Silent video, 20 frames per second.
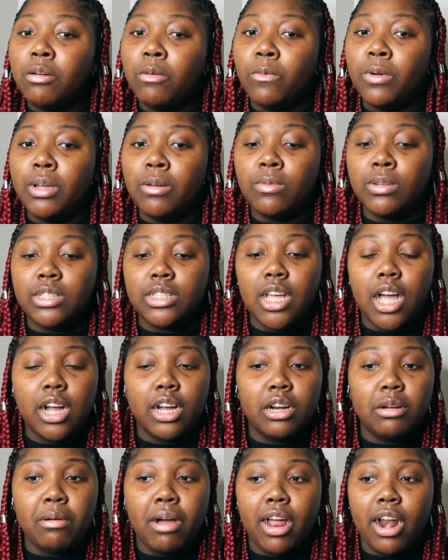We was
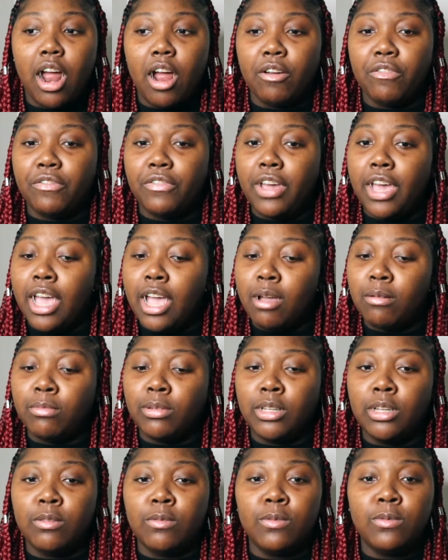talking about our
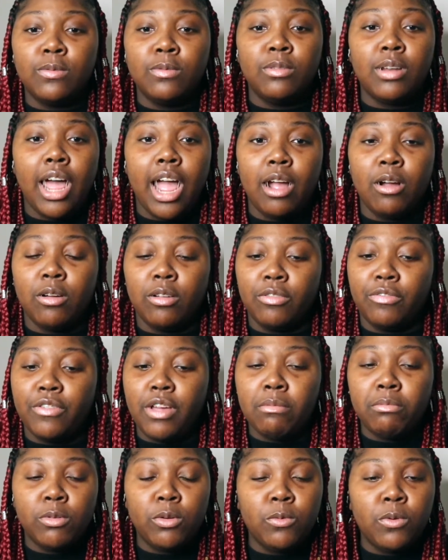family, like, the
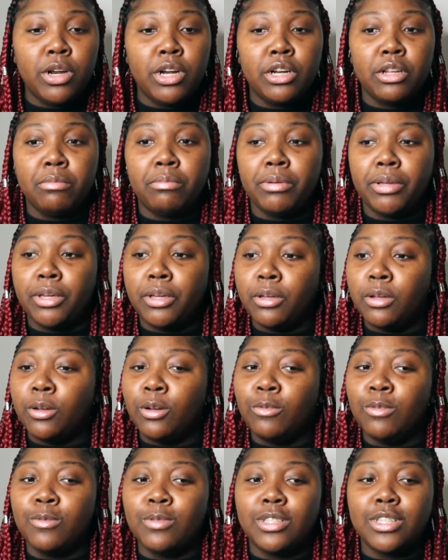family wanted to
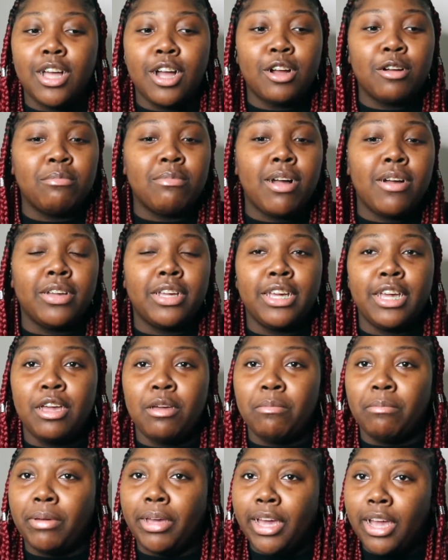build. We was talking about
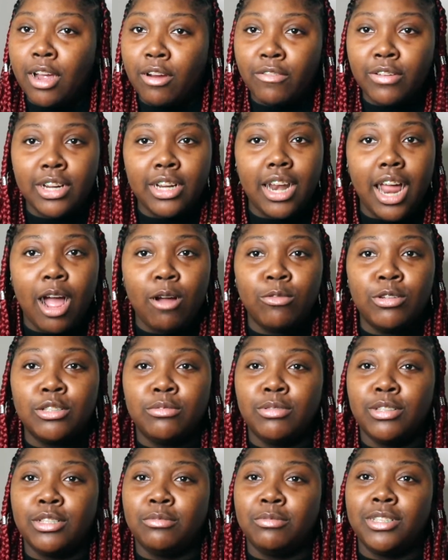getting married. Like, we were
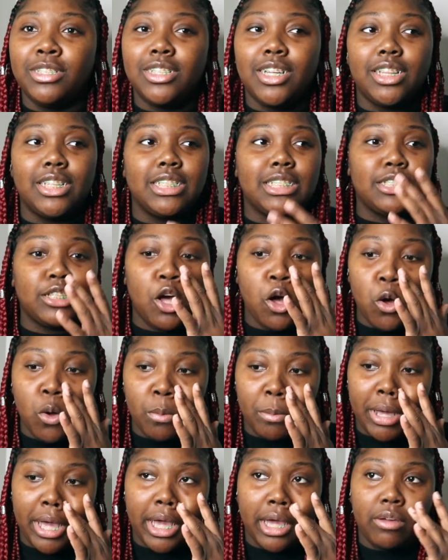supposed to be each other's
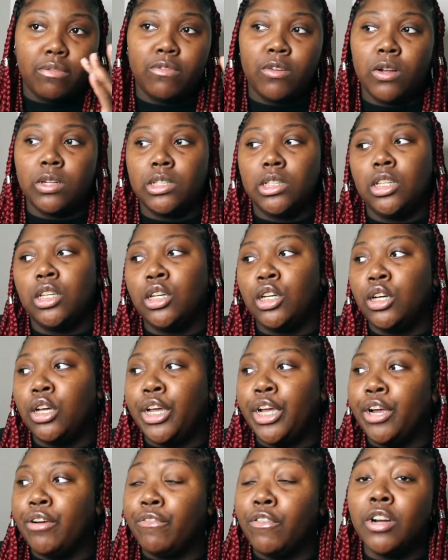soulmate, first love,
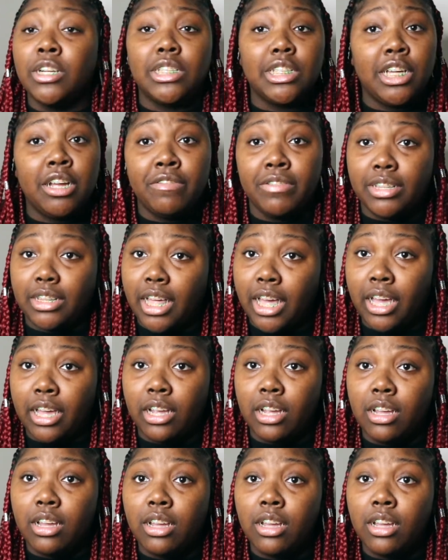first everything.